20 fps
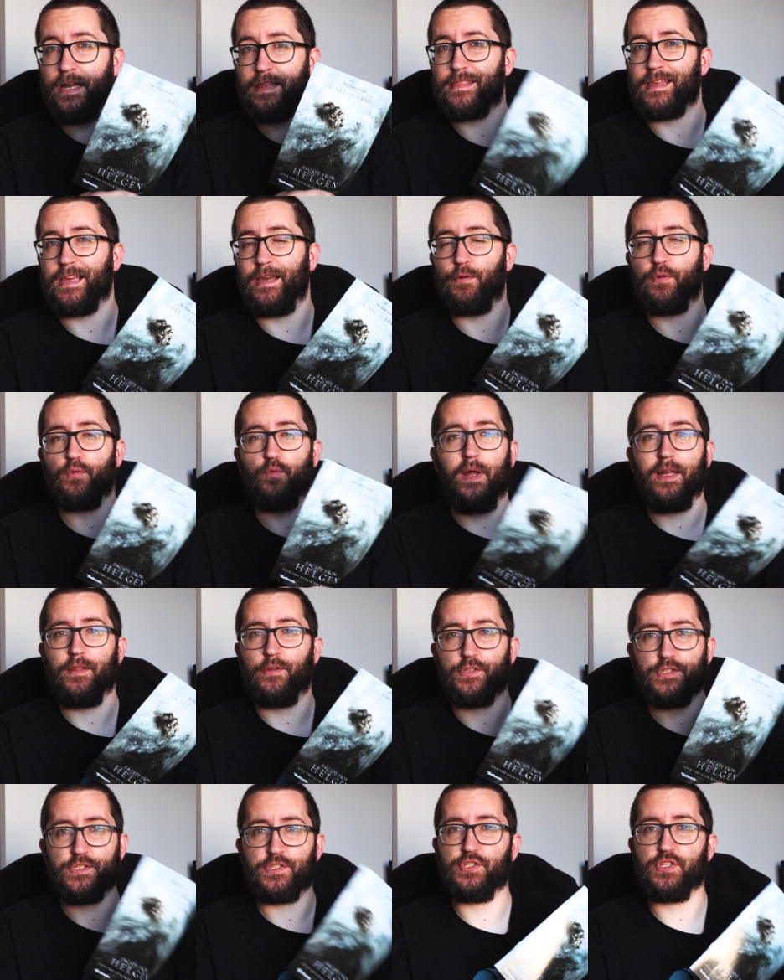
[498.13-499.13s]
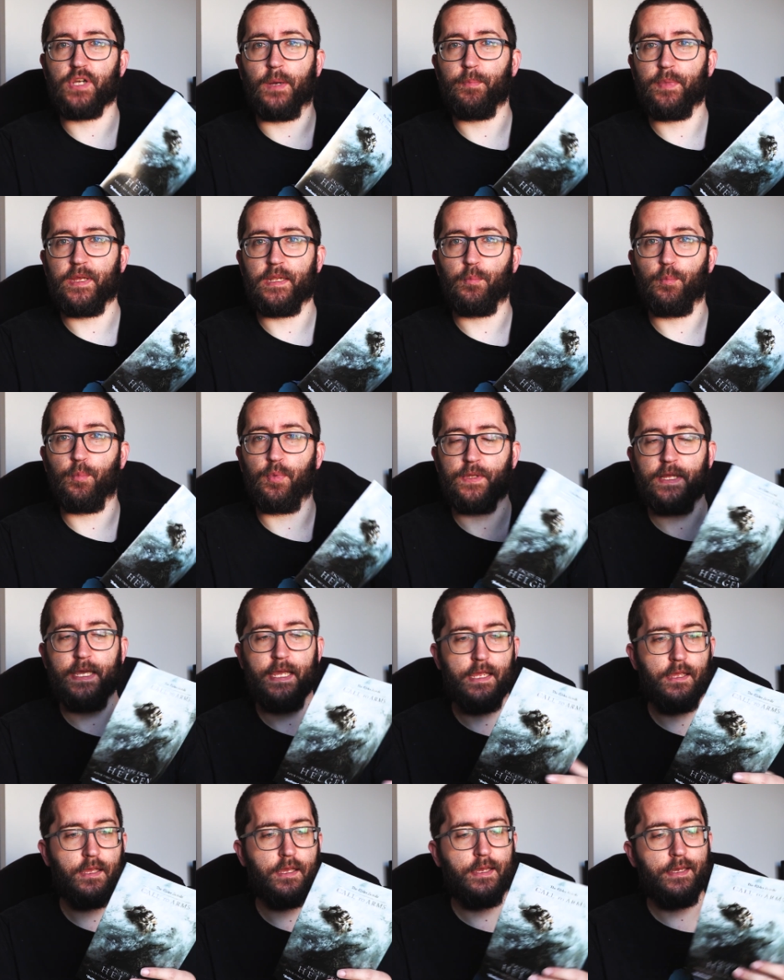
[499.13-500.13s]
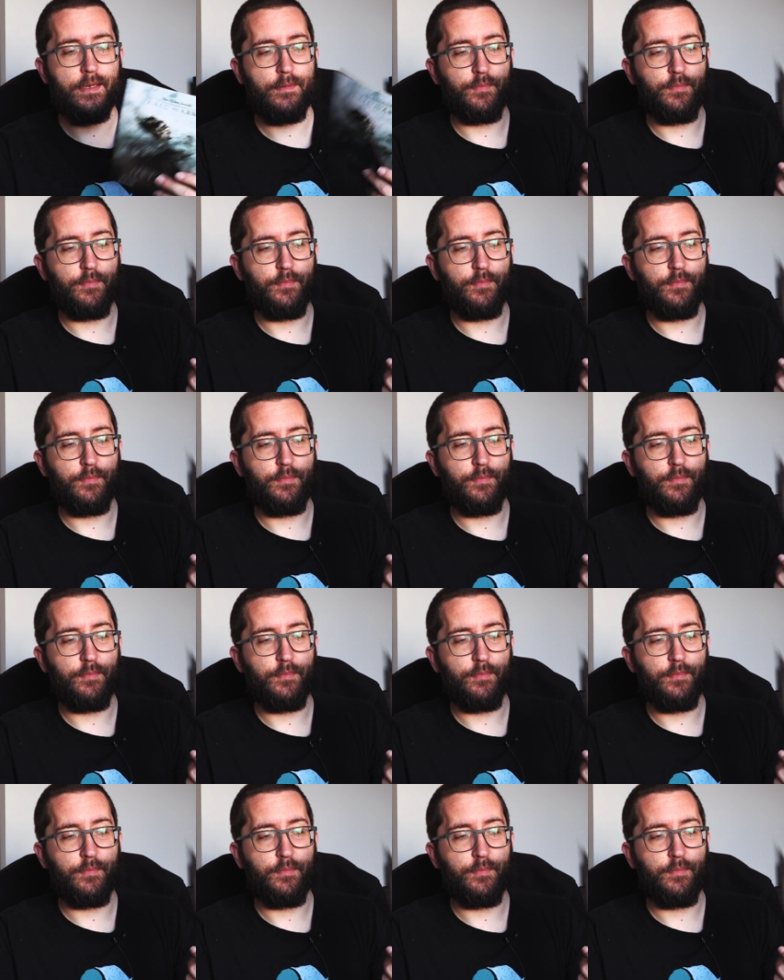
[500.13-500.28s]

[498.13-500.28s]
I think I would rather just jump in and play,